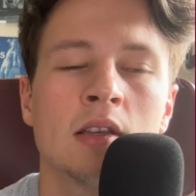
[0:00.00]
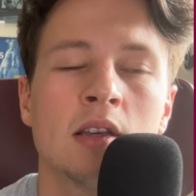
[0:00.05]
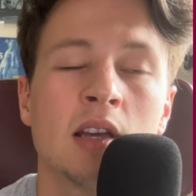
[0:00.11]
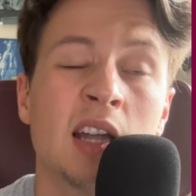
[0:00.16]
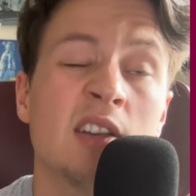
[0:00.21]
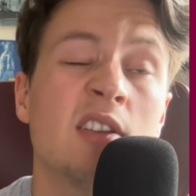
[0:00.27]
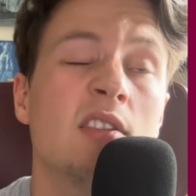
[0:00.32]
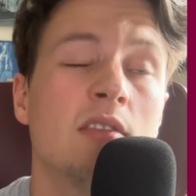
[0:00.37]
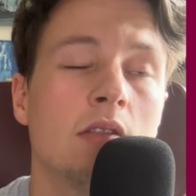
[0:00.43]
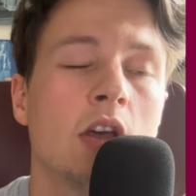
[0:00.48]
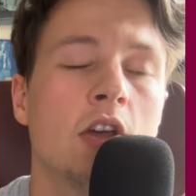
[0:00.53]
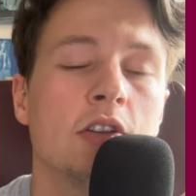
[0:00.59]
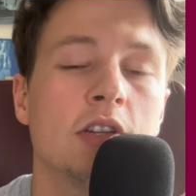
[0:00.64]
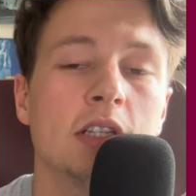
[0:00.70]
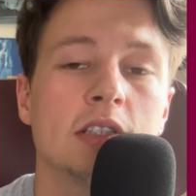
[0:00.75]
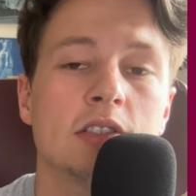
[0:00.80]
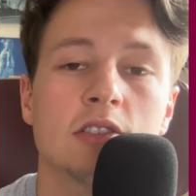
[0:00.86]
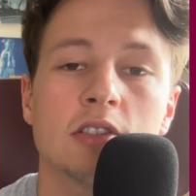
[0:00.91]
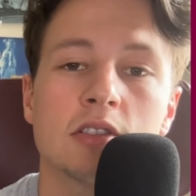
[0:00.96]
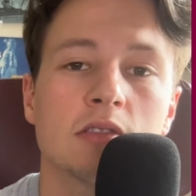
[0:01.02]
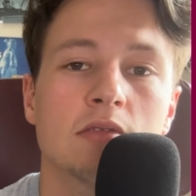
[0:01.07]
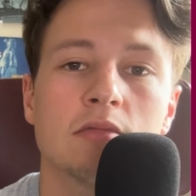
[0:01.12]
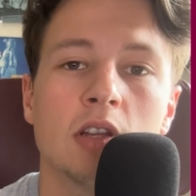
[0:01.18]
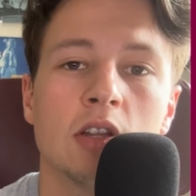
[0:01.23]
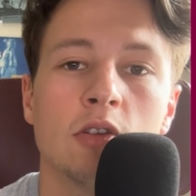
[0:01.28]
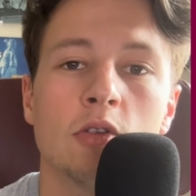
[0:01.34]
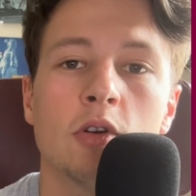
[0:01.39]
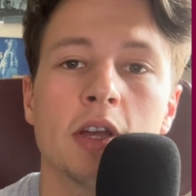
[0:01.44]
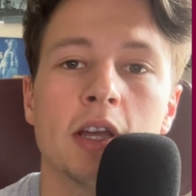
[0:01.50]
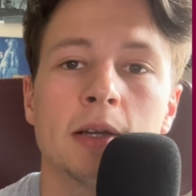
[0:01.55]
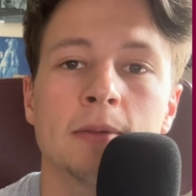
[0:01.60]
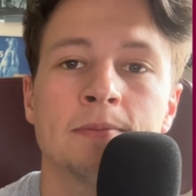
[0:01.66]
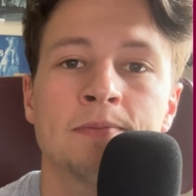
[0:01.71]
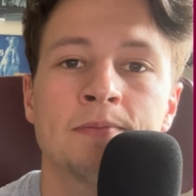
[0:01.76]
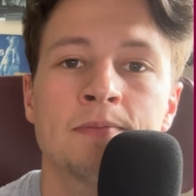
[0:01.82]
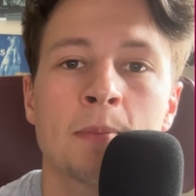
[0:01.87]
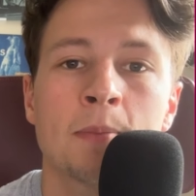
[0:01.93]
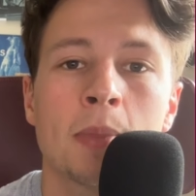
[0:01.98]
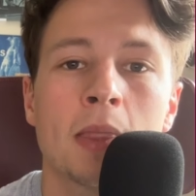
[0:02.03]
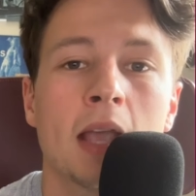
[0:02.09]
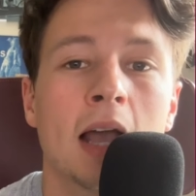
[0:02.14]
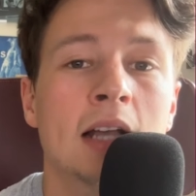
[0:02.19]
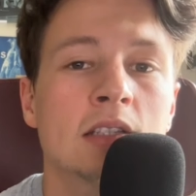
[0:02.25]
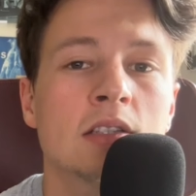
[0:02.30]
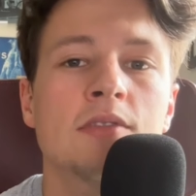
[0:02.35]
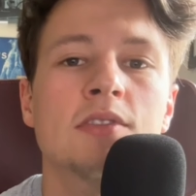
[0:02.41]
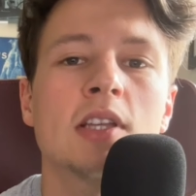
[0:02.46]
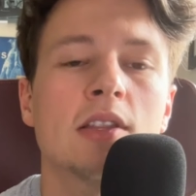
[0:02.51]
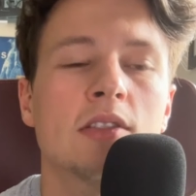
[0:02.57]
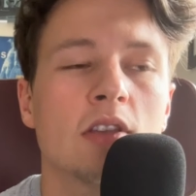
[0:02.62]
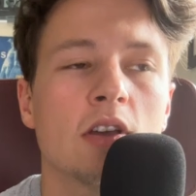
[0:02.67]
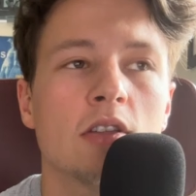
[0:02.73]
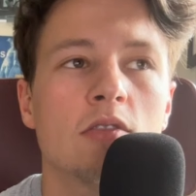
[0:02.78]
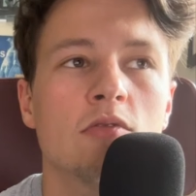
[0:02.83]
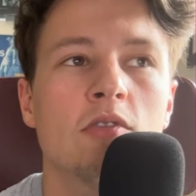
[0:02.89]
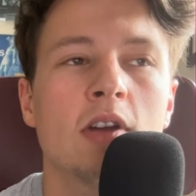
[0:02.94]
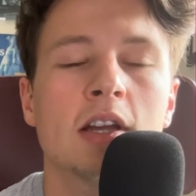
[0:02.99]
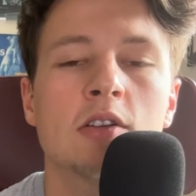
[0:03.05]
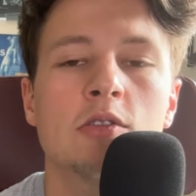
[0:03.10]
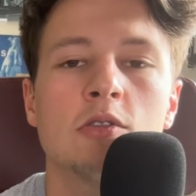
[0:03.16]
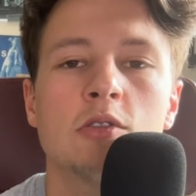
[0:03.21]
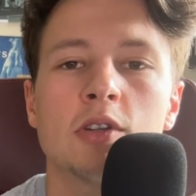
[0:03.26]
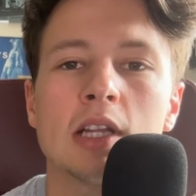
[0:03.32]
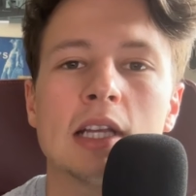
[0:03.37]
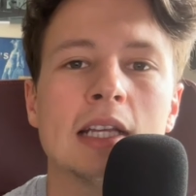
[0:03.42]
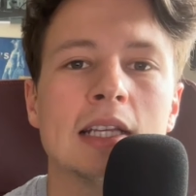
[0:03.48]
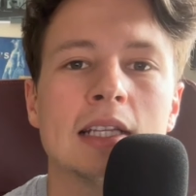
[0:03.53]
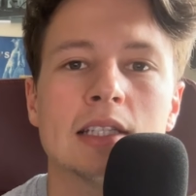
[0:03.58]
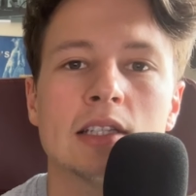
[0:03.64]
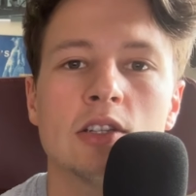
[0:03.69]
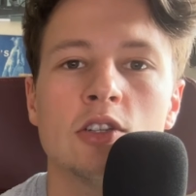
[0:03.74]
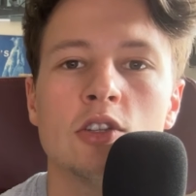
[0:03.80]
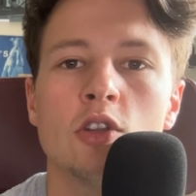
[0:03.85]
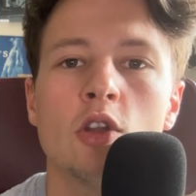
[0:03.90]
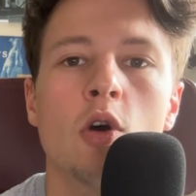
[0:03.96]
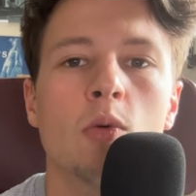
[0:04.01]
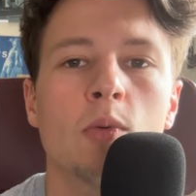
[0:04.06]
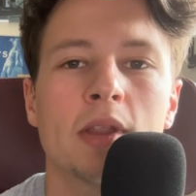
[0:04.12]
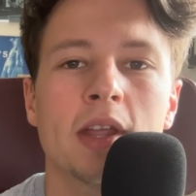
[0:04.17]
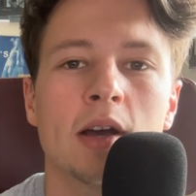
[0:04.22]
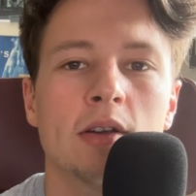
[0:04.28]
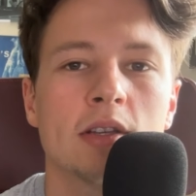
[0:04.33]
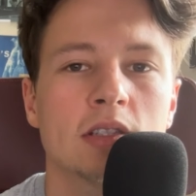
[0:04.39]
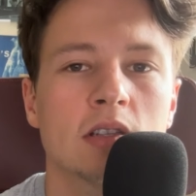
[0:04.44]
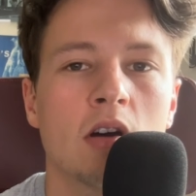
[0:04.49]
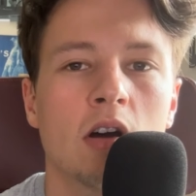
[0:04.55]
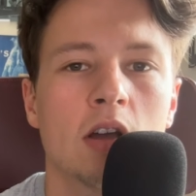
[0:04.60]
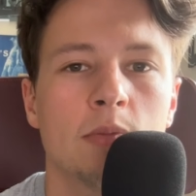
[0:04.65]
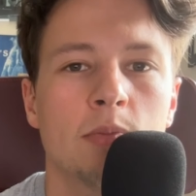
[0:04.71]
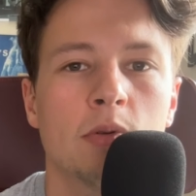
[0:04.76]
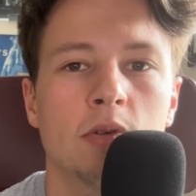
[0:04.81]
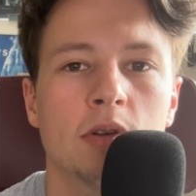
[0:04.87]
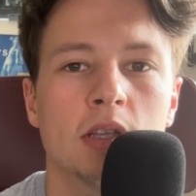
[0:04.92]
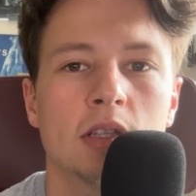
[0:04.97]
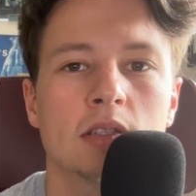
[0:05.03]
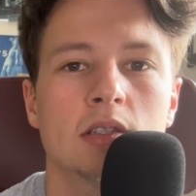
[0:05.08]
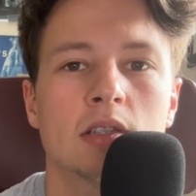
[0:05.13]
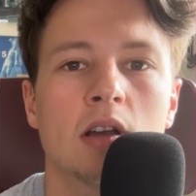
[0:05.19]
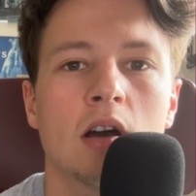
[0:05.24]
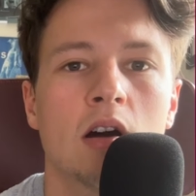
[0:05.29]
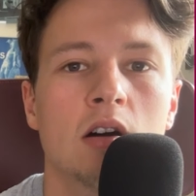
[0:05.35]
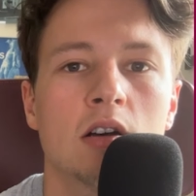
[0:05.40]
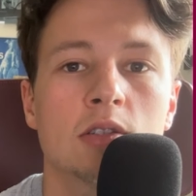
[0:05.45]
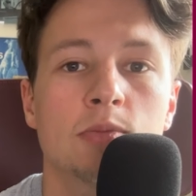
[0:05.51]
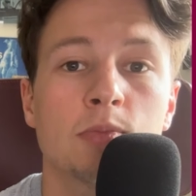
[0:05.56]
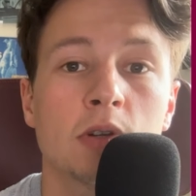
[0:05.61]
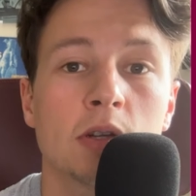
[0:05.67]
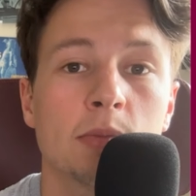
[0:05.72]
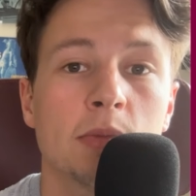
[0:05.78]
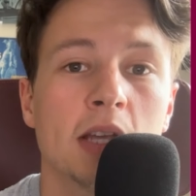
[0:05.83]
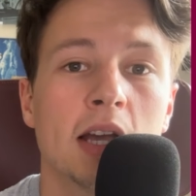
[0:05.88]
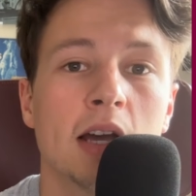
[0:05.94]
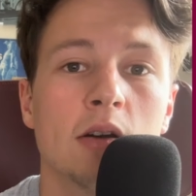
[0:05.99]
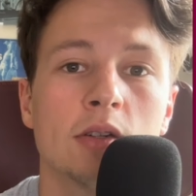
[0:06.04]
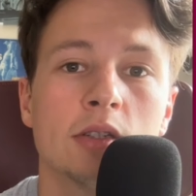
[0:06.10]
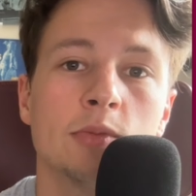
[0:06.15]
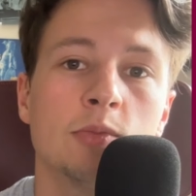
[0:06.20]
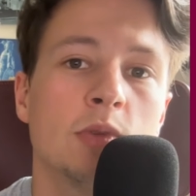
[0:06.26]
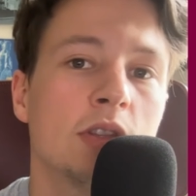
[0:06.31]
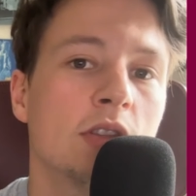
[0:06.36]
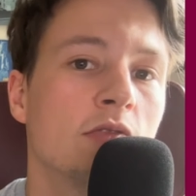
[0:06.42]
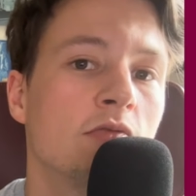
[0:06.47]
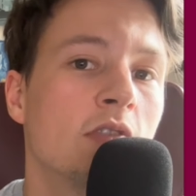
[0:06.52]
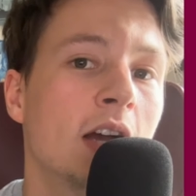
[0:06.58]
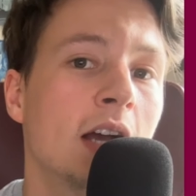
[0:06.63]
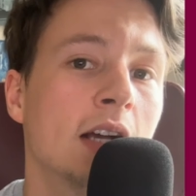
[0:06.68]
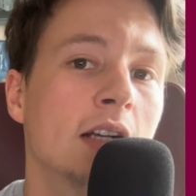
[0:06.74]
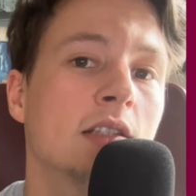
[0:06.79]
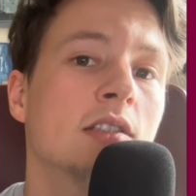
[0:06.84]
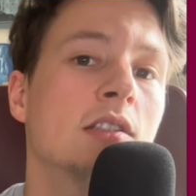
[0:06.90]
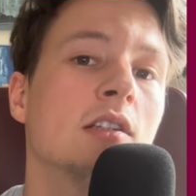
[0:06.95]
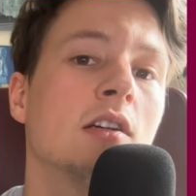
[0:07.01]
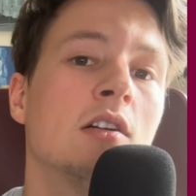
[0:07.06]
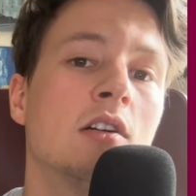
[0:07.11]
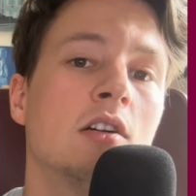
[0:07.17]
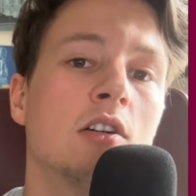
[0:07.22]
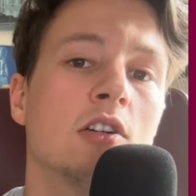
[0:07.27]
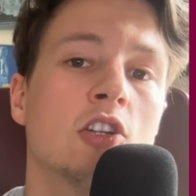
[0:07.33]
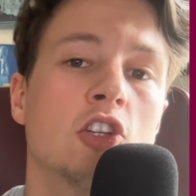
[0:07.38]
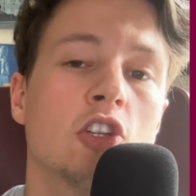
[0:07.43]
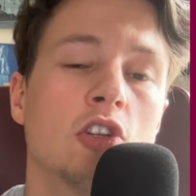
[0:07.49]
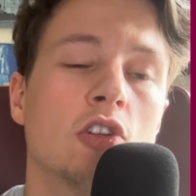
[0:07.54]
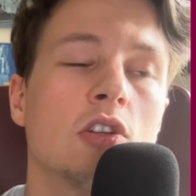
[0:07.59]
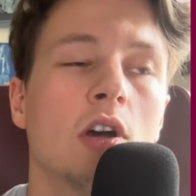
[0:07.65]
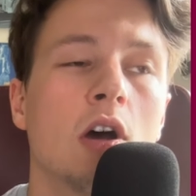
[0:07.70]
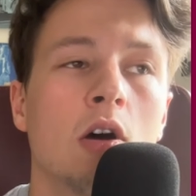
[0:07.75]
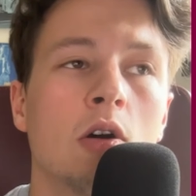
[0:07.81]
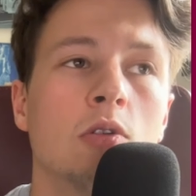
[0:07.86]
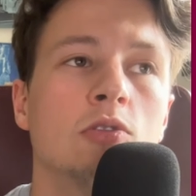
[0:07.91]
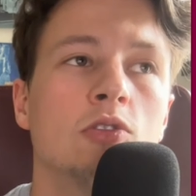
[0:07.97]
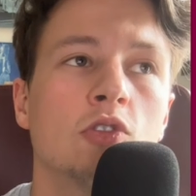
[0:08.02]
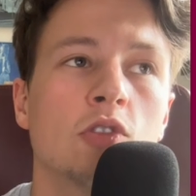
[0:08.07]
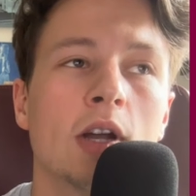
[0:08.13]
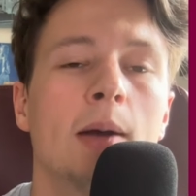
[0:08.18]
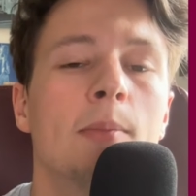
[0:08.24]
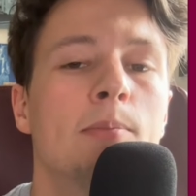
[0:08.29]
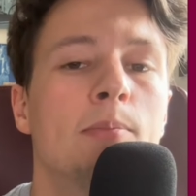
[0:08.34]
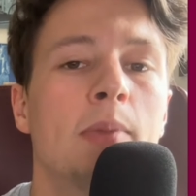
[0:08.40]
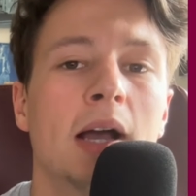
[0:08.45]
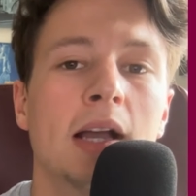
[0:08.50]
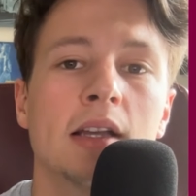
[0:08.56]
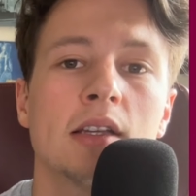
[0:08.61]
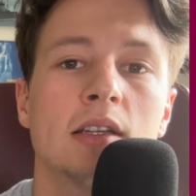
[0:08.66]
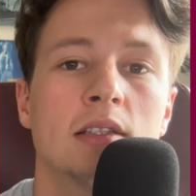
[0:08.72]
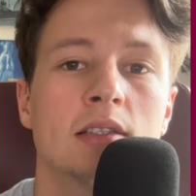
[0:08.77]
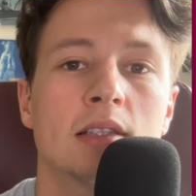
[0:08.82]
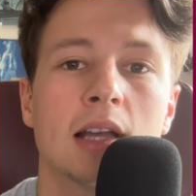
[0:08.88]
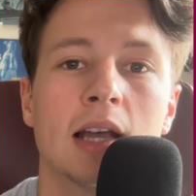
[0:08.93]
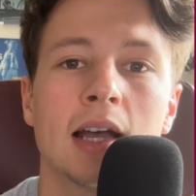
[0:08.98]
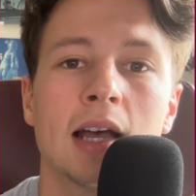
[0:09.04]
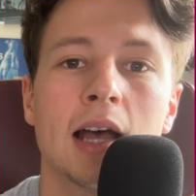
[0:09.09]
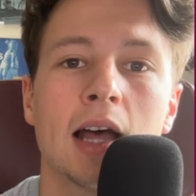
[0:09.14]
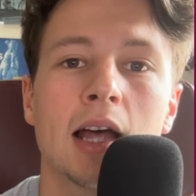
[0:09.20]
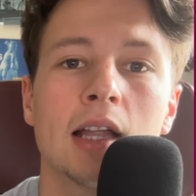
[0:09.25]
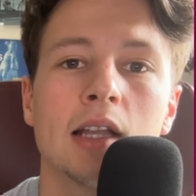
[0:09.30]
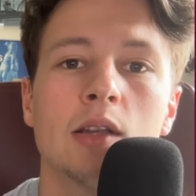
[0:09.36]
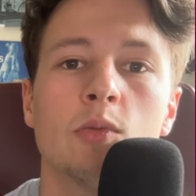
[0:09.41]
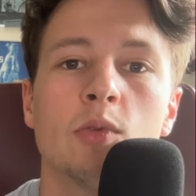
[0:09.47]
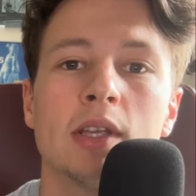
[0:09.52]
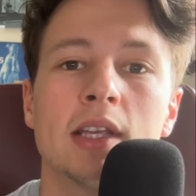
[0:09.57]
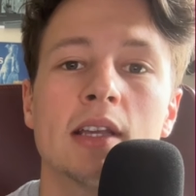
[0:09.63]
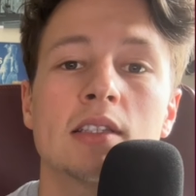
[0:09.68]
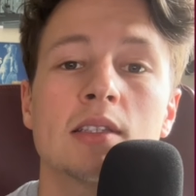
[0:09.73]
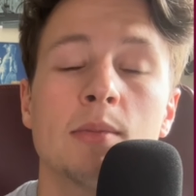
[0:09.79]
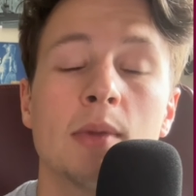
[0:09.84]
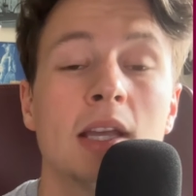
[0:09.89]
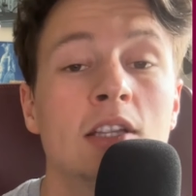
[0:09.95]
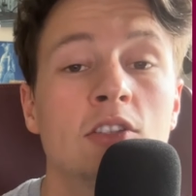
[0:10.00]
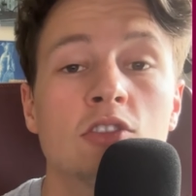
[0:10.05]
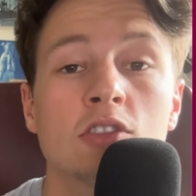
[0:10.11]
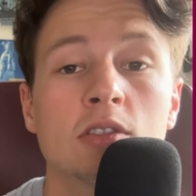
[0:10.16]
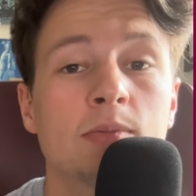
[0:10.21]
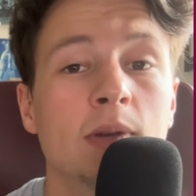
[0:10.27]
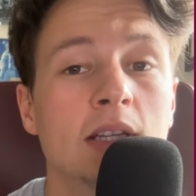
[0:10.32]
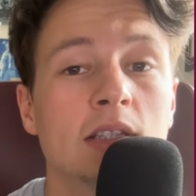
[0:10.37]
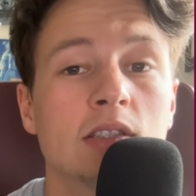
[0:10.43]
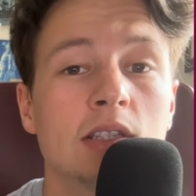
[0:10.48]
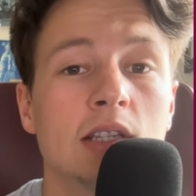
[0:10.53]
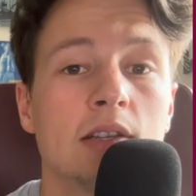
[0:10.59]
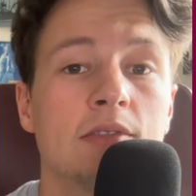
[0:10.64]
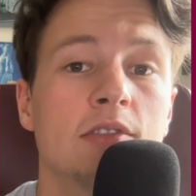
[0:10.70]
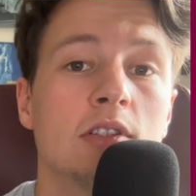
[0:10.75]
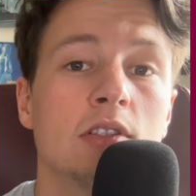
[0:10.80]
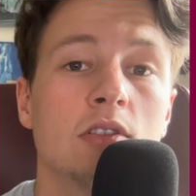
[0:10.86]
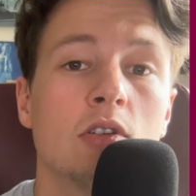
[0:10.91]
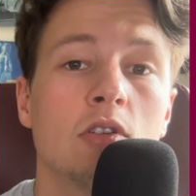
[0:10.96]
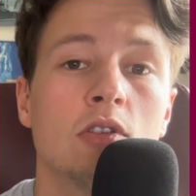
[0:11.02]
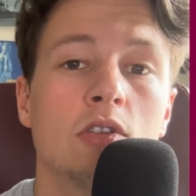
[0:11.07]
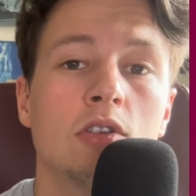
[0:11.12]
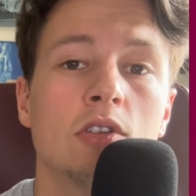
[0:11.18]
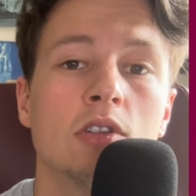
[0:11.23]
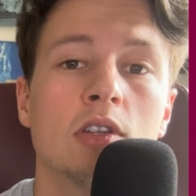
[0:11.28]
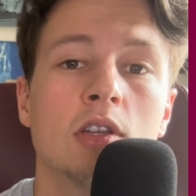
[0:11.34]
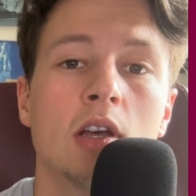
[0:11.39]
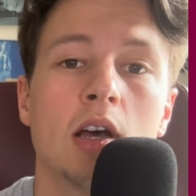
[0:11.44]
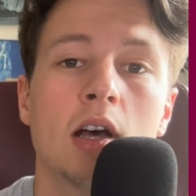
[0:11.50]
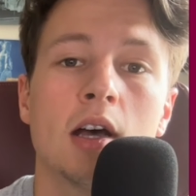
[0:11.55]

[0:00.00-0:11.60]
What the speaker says: And Hoodie is just annoying. As I've said though, the record is not without its high points. Cars Bring Me Out and With the Racks are good old trap bangers, and we get some introspection even on